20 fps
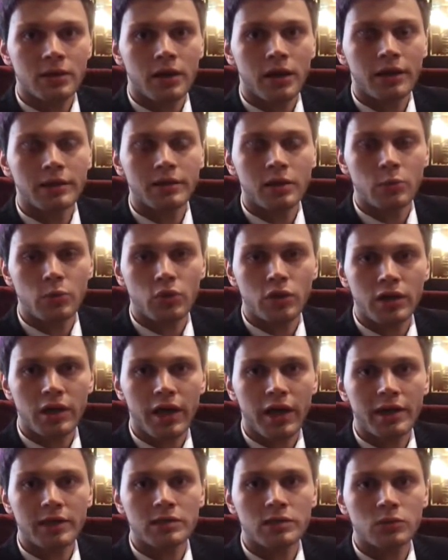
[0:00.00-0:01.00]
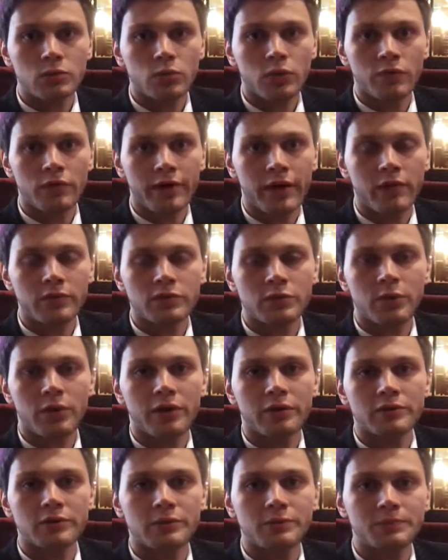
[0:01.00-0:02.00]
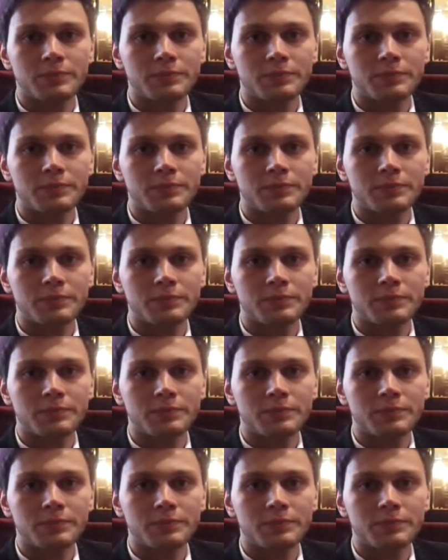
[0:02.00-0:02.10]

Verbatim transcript: and communicate with your counterpart.